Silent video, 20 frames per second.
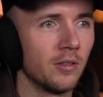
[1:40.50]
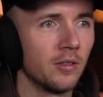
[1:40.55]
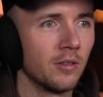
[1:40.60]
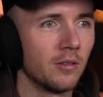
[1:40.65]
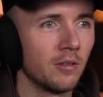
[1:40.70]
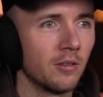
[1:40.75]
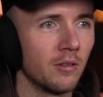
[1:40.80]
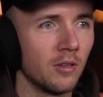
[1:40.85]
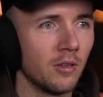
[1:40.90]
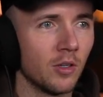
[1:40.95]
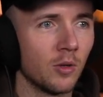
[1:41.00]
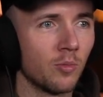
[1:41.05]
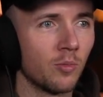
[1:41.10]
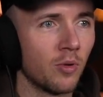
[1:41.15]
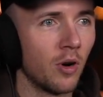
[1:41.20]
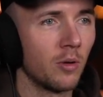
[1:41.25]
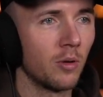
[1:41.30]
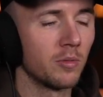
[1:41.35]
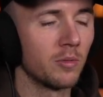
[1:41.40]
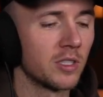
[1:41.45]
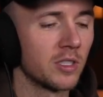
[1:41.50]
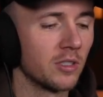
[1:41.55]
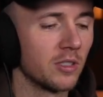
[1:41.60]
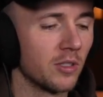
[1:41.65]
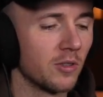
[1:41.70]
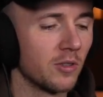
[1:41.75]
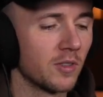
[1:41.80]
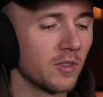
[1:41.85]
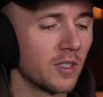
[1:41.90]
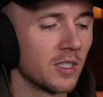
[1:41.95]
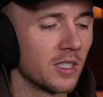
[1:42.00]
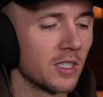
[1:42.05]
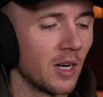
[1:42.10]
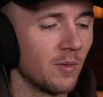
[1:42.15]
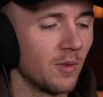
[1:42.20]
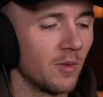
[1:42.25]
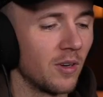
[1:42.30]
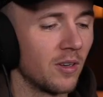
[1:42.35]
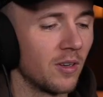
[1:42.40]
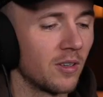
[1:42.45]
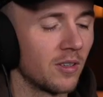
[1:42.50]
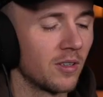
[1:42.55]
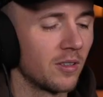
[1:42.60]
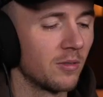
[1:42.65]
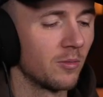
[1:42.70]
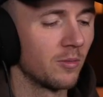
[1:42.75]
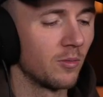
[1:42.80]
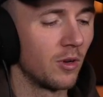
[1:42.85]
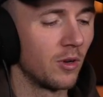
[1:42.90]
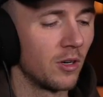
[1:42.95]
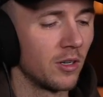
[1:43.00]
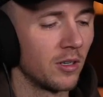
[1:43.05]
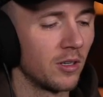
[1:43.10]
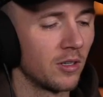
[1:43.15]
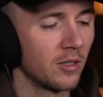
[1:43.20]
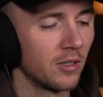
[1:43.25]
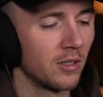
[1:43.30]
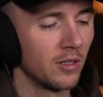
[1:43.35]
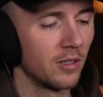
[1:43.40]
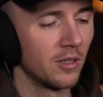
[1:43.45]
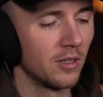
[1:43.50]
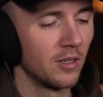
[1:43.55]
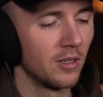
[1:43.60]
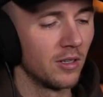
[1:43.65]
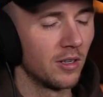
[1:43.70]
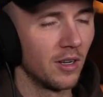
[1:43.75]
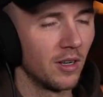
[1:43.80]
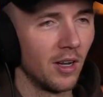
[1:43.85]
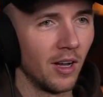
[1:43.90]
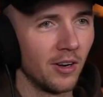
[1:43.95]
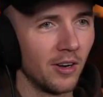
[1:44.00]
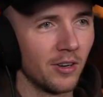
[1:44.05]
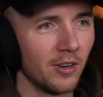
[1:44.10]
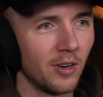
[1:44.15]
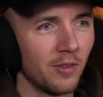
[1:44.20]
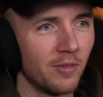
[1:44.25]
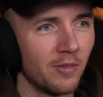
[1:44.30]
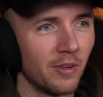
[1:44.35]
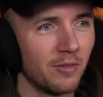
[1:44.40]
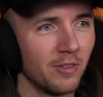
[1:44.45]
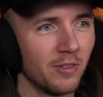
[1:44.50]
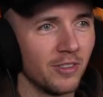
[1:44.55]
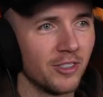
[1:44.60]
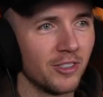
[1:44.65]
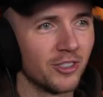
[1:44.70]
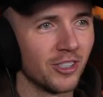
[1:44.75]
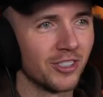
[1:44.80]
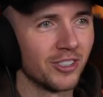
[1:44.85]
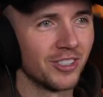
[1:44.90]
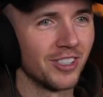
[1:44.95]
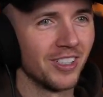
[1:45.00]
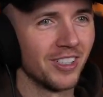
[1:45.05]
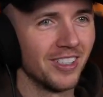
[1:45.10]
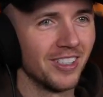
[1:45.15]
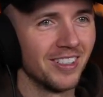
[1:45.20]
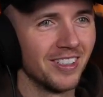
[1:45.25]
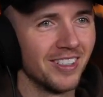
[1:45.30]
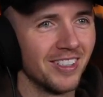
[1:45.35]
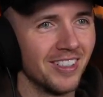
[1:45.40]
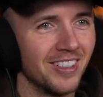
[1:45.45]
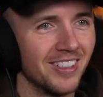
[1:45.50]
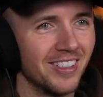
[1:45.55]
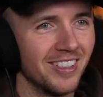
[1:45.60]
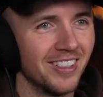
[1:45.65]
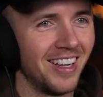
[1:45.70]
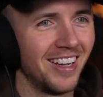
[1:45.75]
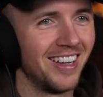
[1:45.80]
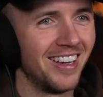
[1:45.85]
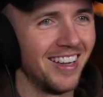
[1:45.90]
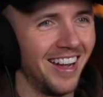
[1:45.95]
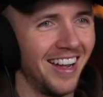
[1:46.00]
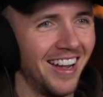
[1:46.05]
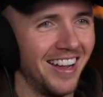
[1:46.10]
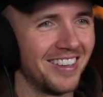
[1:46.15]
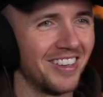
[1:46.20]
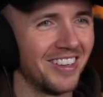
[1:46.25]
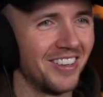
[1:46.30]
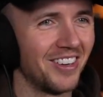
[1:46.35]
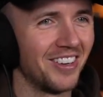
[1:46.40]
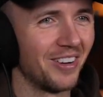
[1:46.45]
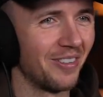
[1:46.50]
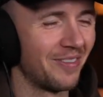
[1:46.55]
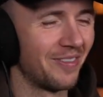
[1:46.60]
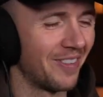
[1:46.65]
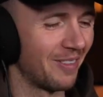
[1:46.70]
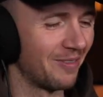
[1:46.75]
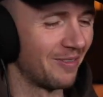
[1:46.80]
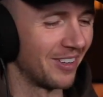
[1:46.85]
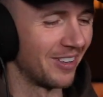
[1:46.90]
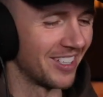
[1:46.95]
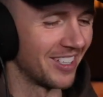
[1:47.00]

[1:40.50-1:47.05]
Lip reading: you could probably still use the tap water. I don't know if I'd fully trust it. I don't know if I'm willing to